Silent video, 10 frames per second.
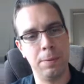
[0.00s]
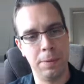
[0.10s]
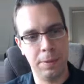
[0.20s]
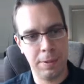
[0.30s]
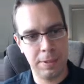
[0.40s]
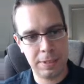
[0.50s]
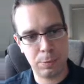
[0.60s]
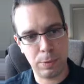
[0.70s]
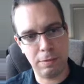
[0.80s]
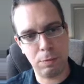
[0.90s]
square of
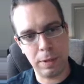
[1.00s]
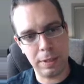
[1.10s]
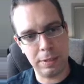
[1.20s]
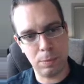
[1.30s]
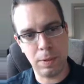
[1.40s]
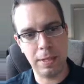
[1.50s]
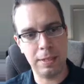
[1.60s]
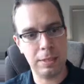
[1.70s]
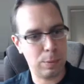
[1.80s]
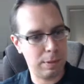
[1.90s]
1 is 1, square
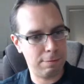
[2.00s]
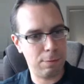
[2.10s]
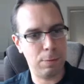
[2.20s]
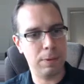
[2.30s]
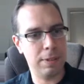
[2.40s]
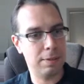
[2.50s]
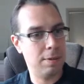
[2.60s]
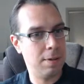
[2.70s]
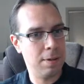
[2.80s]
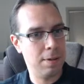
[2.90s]
of 4 is,
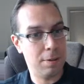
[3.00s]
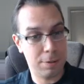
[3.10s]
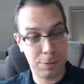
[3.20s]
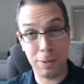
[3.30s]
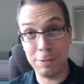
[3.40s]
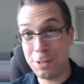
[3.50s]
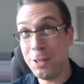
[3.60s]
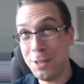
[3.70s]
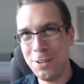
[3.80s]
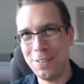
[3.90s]
square of 2
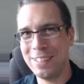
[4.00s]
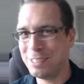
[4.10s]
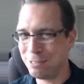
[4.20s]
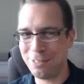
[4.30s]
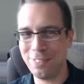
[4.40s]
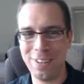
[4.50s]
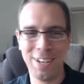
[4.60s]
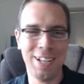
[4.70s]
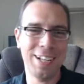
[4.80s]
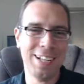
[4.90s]
is 4,
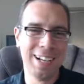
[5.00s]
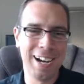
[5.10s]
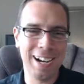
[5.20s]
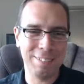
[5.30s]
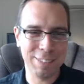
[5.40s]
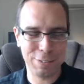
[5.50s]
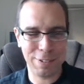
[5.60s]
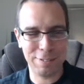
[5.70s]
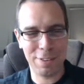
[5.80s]
square of 3